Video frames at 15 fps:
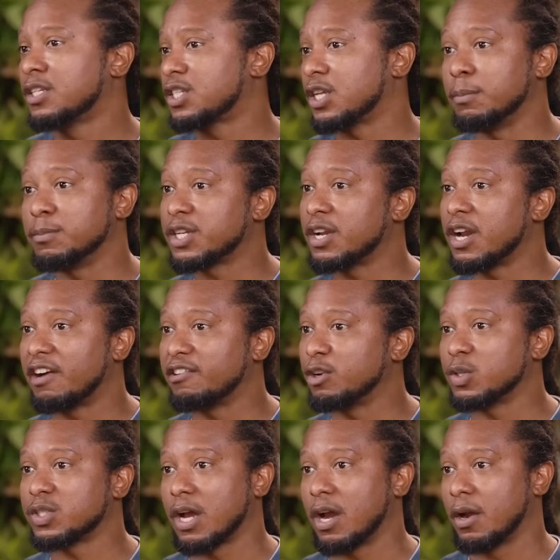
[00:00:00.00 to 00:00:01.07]
Some
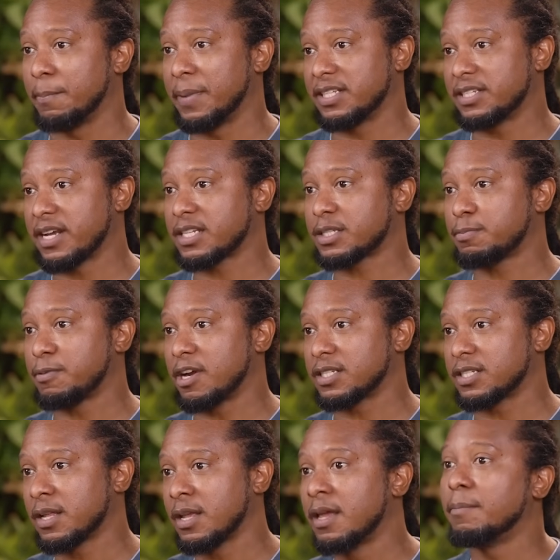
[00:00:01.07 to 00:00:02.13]
scenarios are better
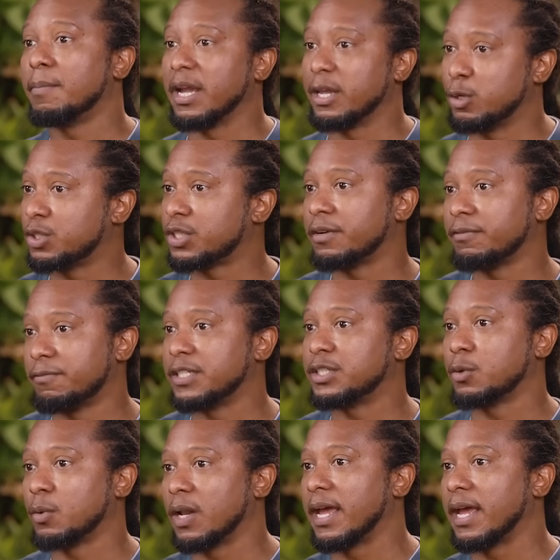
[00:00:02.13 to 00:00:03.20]
expressed by using visual